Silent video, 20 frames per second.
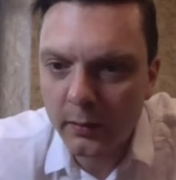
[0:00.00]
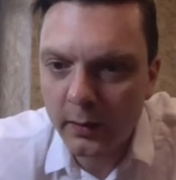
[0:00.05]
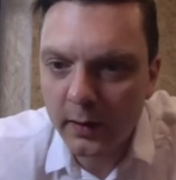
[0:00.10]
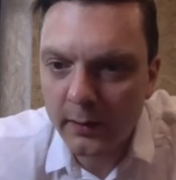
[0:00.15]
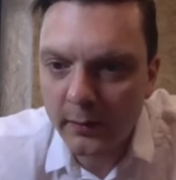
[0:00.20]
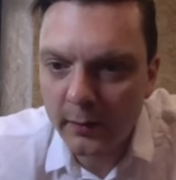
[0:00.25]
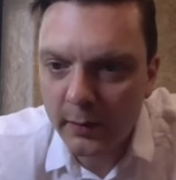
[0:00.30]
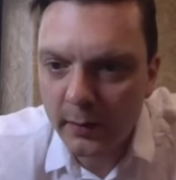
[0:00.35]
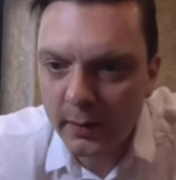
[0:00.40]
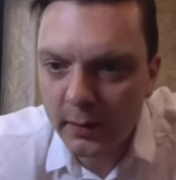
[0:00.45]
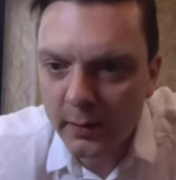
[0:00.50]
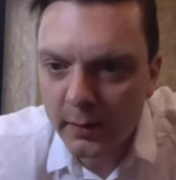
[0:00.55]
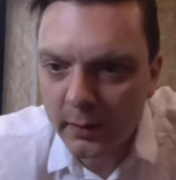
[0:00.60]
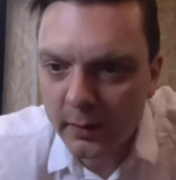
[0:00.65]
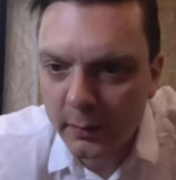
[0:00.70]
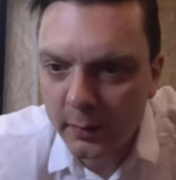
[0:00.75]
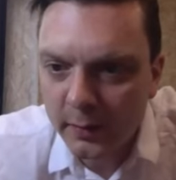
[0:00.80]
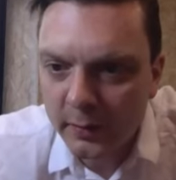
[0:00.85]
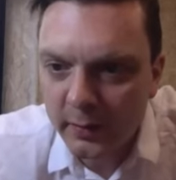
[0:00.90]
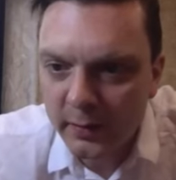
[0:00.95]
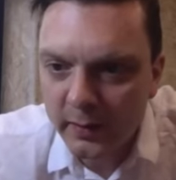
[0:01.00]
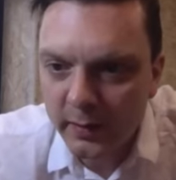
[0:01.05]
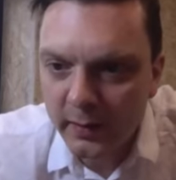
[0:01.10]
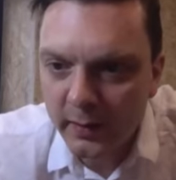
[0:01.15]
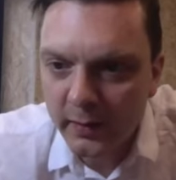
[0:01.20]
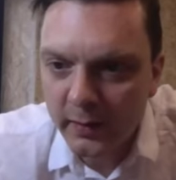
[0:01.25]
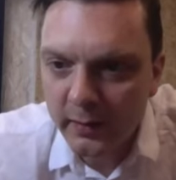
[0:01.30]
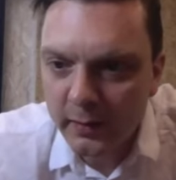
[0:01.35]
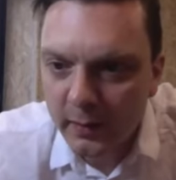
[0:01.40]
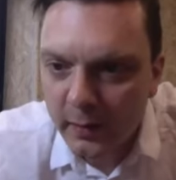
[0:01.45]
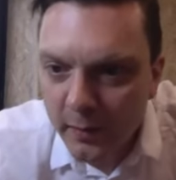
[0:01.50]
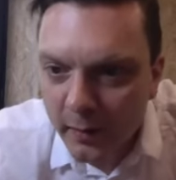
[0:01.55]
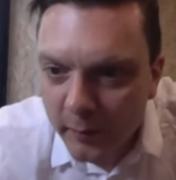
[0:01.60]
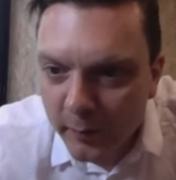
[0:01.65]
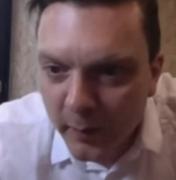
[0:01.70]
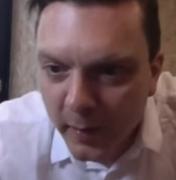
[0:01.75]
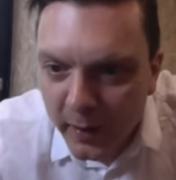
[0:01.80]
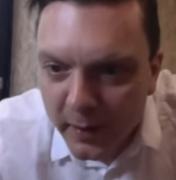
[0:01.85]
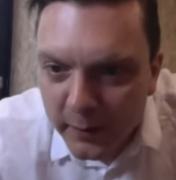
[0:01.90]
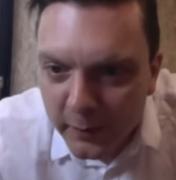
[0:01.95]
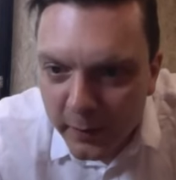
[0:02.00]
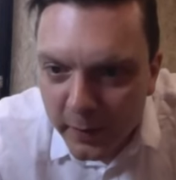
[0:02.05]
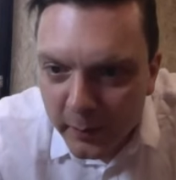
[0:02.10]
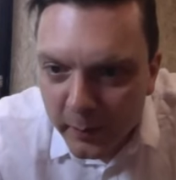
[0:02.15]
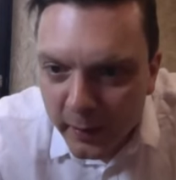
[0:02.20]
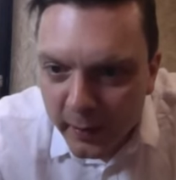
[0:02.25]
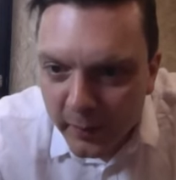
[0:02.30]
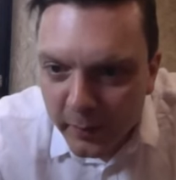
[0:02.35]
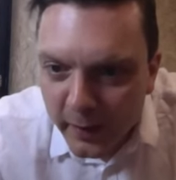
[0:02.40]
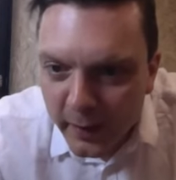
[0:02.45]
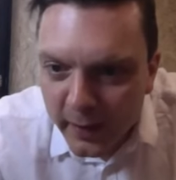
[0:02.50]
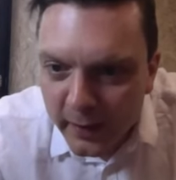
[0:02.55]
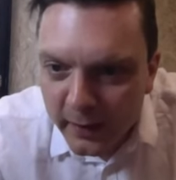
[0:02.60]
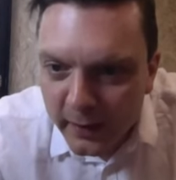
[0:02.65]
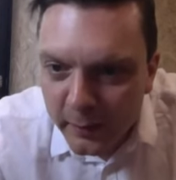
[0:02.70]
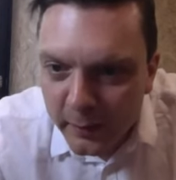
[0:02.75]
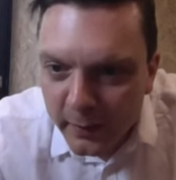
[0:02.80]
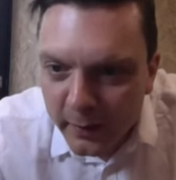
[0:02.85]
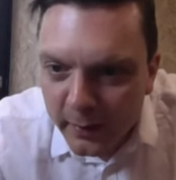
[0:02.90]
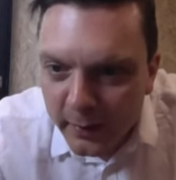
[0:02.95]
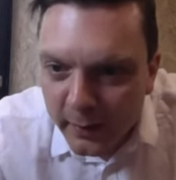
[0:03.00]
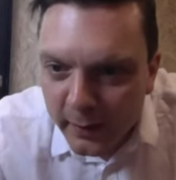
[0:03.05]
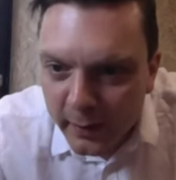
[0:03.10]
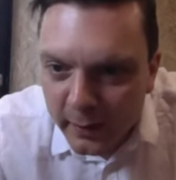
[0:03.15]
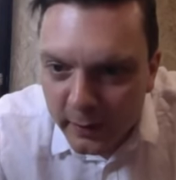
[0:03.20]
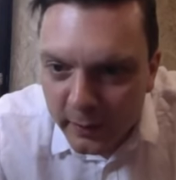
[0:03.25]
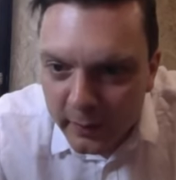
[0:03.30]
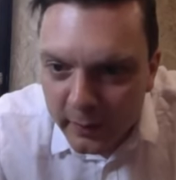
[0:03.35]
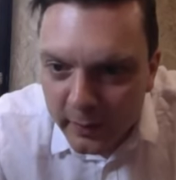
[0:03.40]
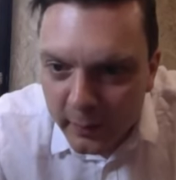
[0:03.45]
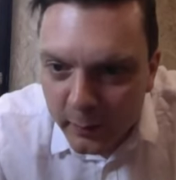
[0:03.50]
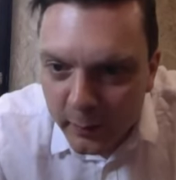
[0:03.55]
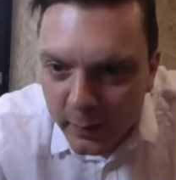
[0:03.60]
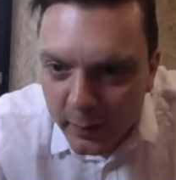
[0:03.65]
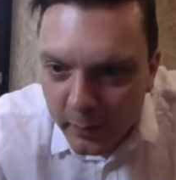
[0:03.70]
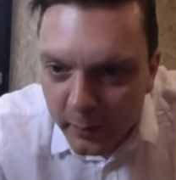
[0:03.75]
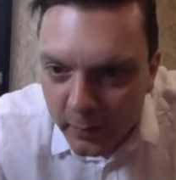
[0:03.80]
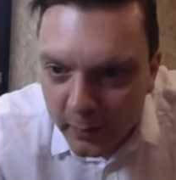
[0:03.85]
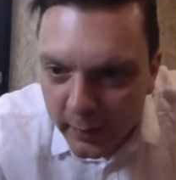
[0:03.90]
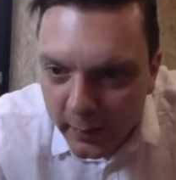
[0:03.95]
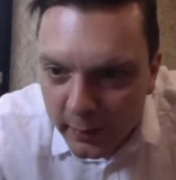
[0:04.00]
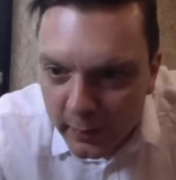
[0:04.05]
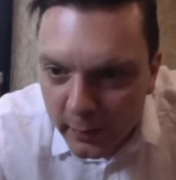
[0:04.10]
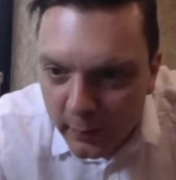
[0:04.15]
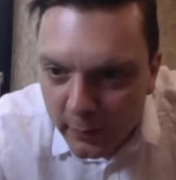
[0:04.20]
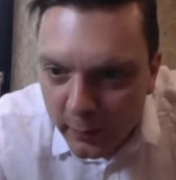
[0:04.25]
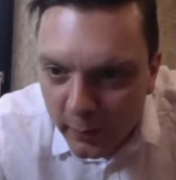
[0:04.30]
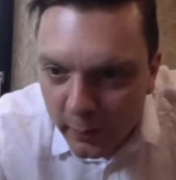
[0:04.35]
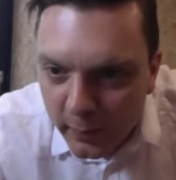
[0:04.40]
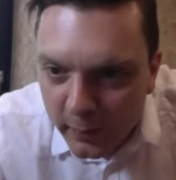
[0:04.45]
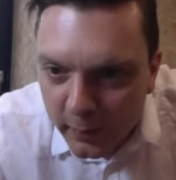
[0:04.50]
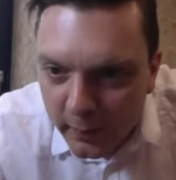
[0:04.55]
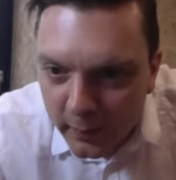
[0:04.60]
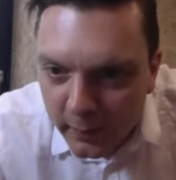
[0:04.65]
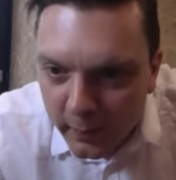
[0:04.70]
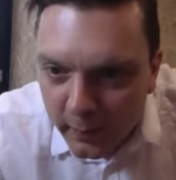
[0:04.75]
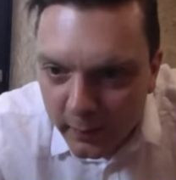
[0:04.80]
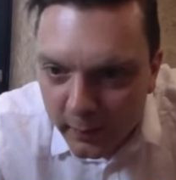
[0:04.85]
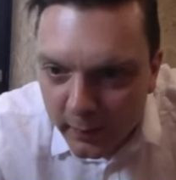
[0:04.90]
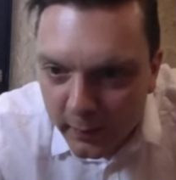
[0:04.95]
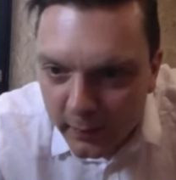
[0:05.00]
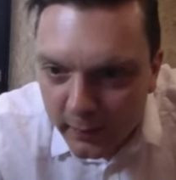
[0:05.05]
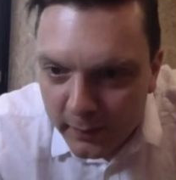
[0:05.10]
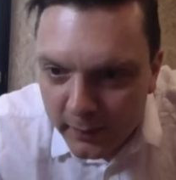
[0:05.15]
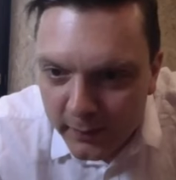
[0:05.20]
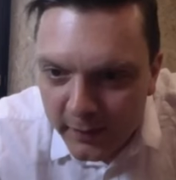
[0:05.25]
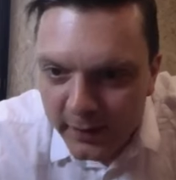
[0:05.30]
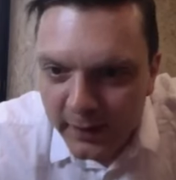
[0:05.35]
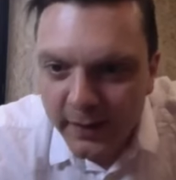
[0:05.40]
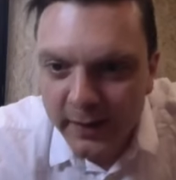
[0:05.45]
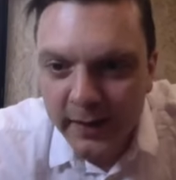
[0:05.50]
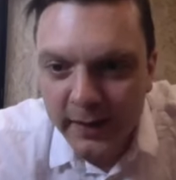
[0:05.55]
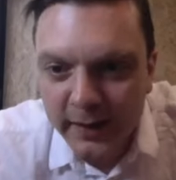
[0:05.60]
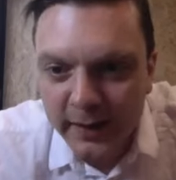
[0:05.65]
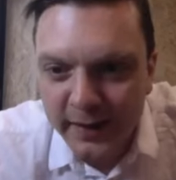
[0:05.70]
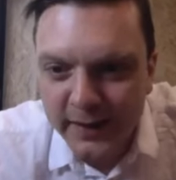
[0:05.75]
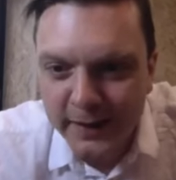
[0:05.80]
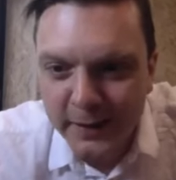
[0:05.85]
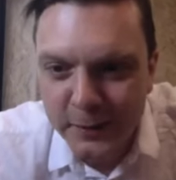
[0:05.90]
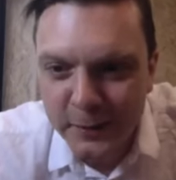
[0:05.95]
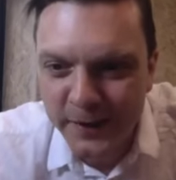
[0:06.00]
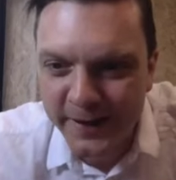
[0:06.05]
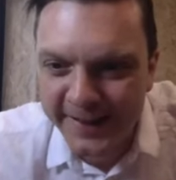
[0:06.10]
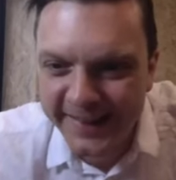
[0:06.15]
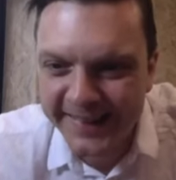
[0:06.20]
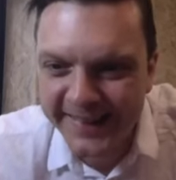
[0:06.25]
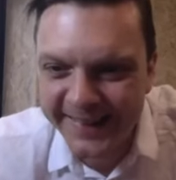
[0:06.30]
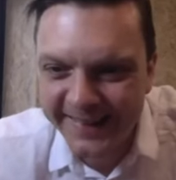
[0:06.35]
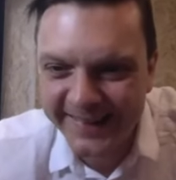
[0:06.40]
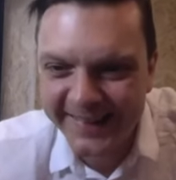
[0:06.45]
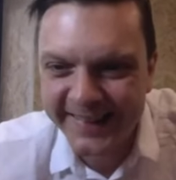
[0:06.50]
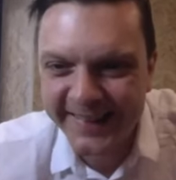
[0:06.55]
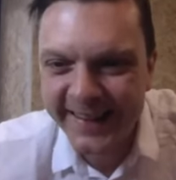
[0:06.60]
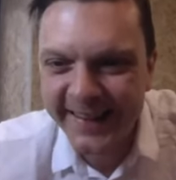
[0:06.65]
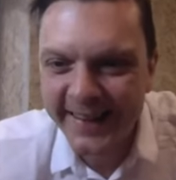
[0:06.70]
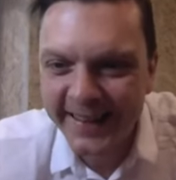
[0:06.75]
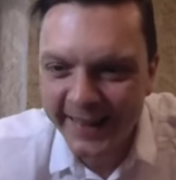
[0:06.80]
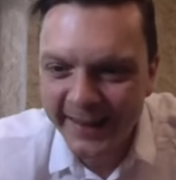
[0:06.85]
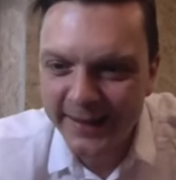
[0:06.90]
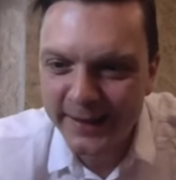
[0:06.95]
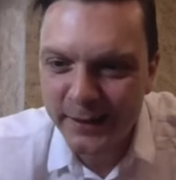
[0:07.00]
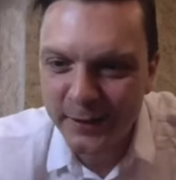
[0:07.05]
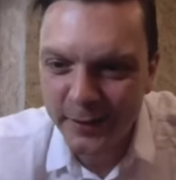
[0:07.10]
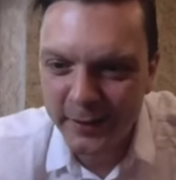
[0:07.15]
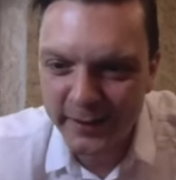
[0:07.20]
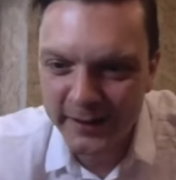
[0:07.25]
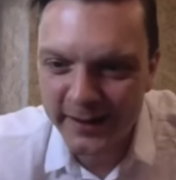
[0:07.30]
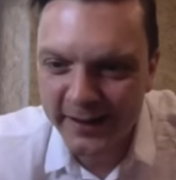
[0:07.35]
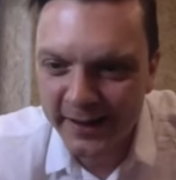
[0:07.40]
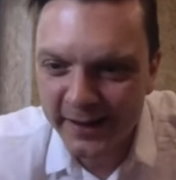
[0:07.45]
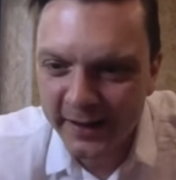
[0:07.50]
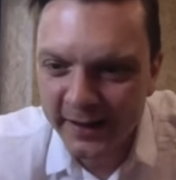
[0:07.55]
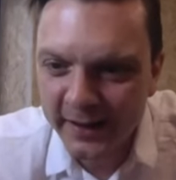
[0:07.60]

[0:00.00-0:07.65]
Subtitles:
to have a question of mine read by the man, the myth, the legend, Tim Wendelboe. Thank you for all doing that. Thank you. Thank you, Doug.